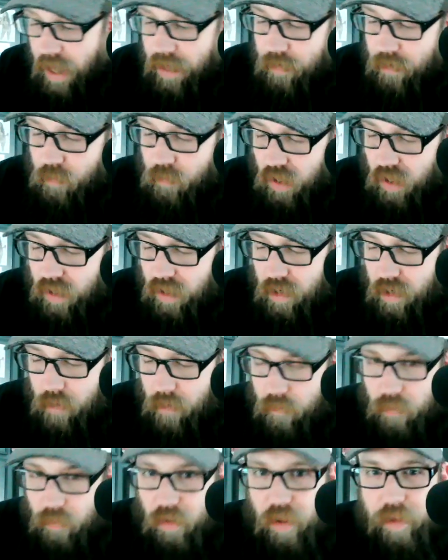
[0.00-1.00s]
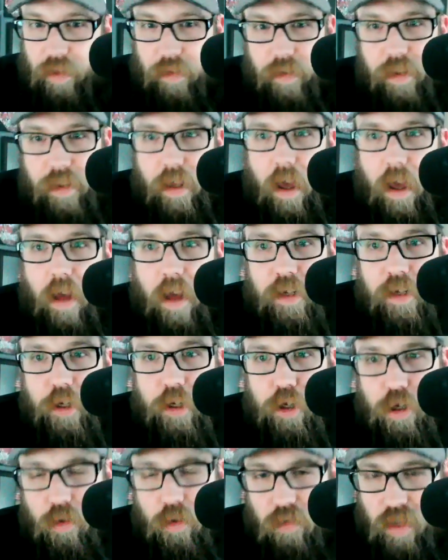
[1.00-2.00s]
And it brings up an
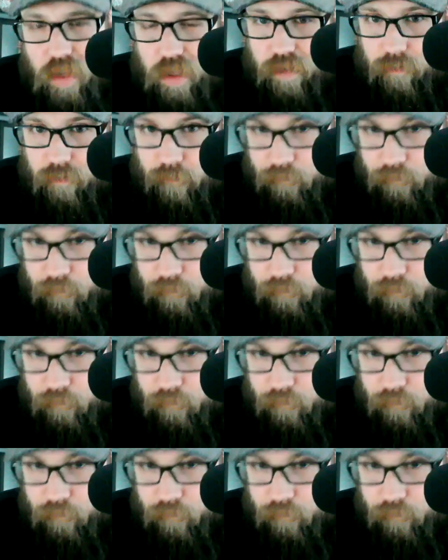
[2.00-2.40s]
issue that